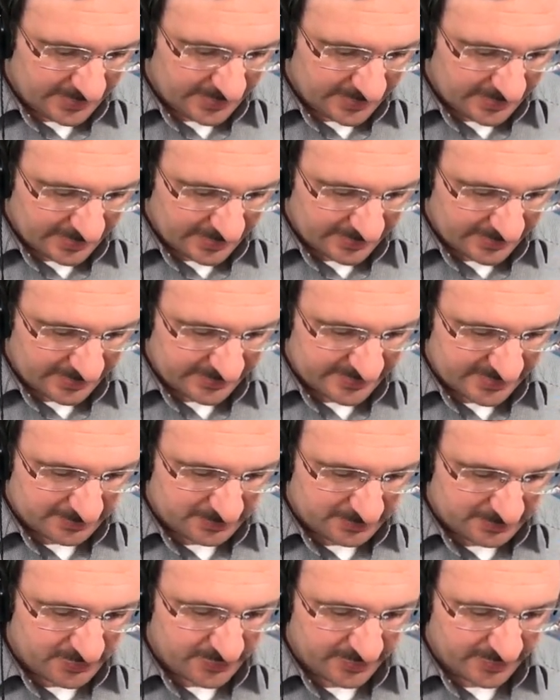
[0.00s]
And then
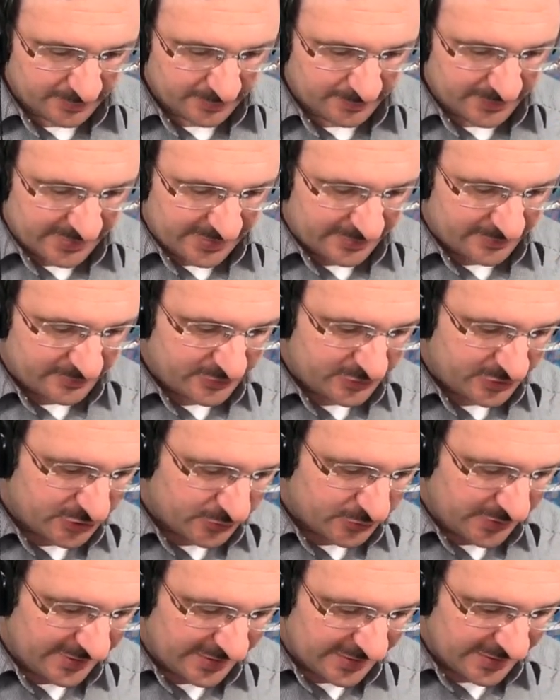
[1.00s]
substituting the bounds,
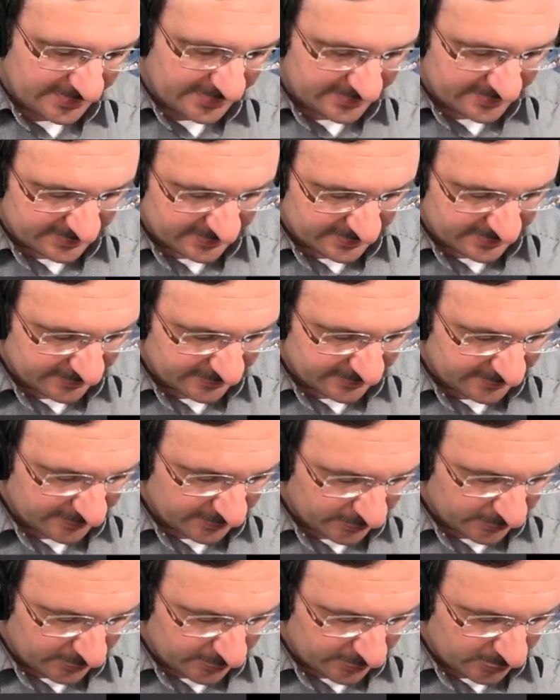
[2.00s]
we get
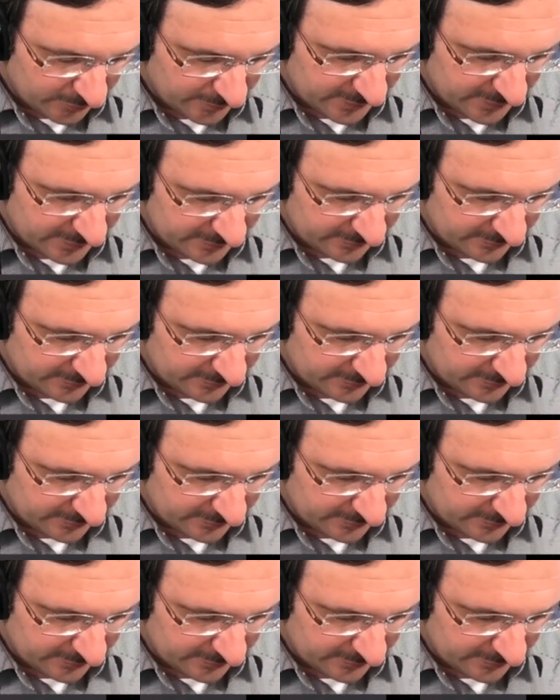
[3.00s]
4 over